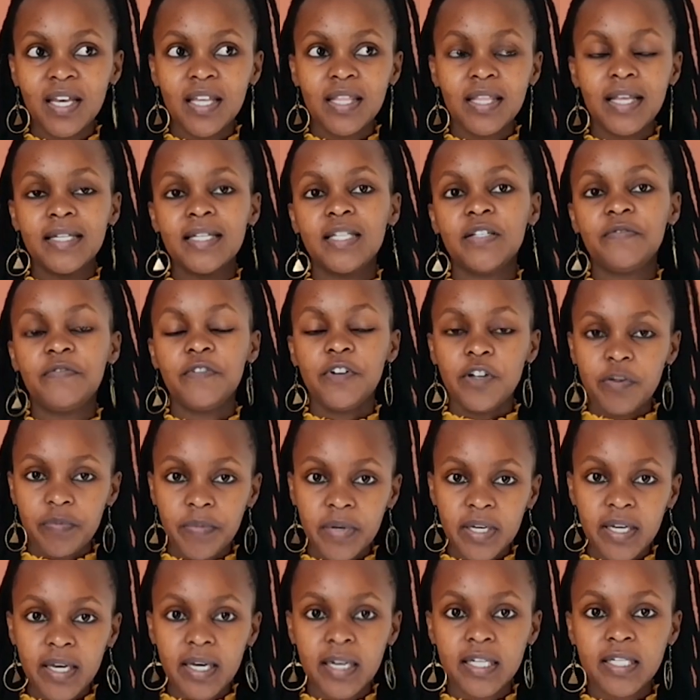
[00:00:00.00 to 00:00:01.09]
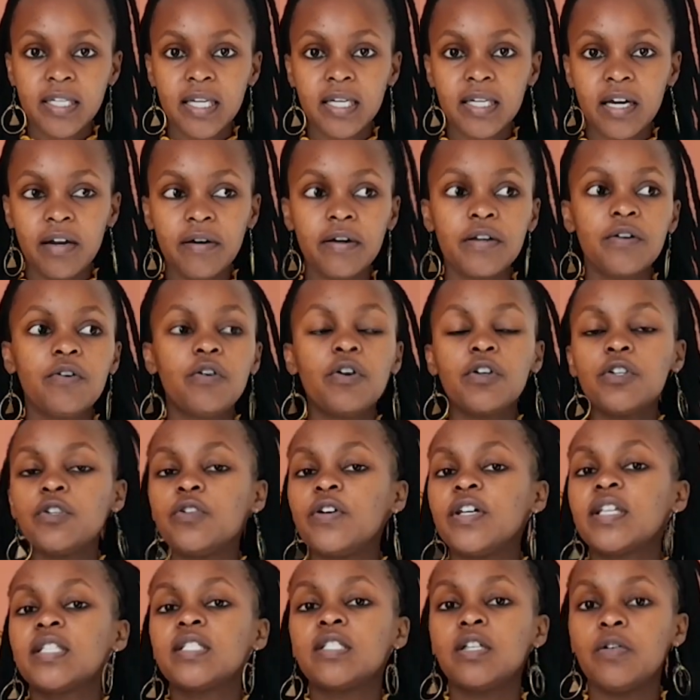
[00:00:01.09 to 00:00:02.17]
that is very big and it can carry all your
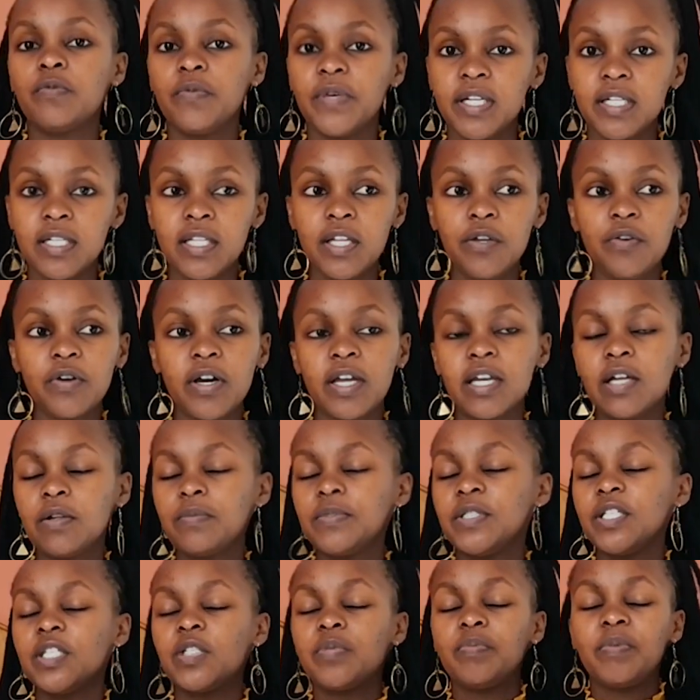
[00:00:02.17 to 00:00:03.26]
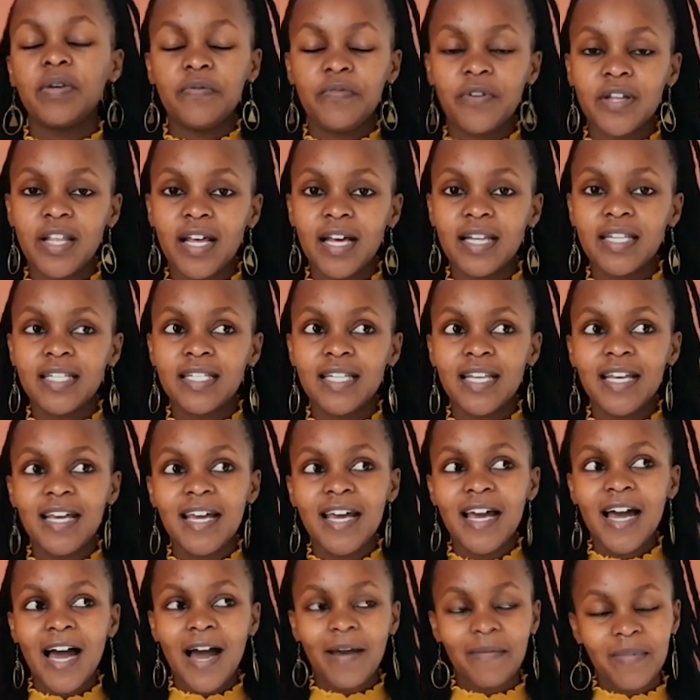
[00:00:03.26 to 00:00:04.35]
extra weight. Then you can just pay for that.
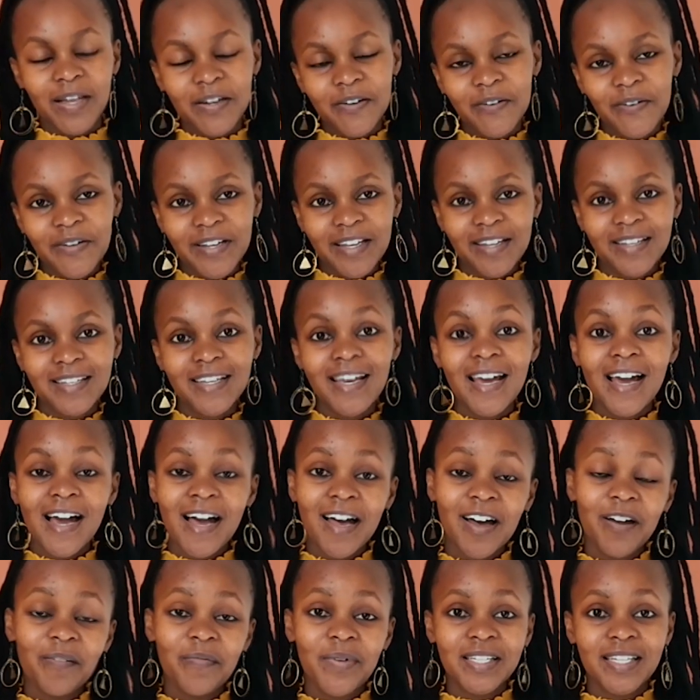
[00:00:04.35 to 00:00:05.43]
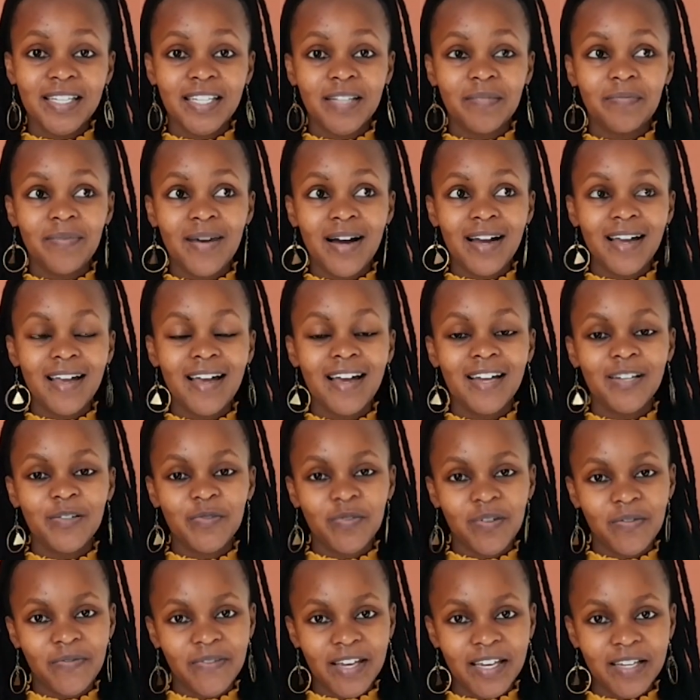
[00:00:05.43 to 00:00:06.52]
I'm like, okay, how much is the bag?
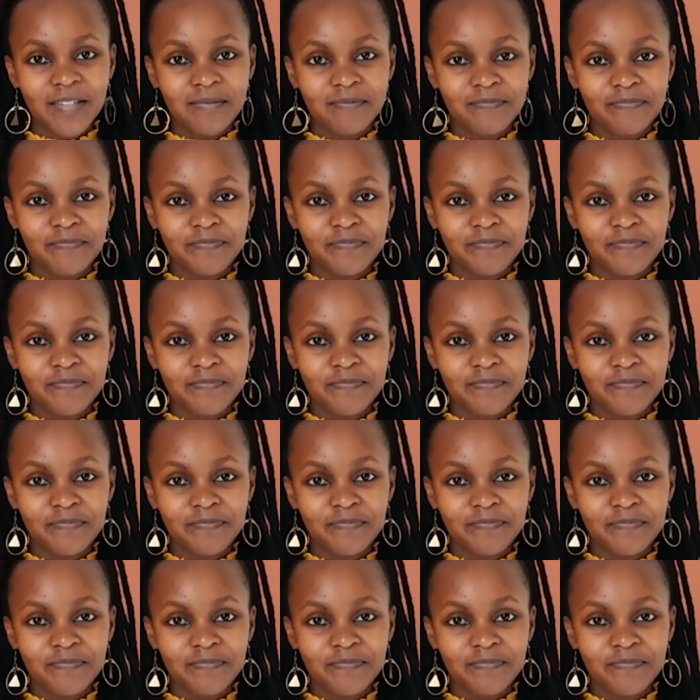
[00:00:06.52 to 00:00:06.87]
12k.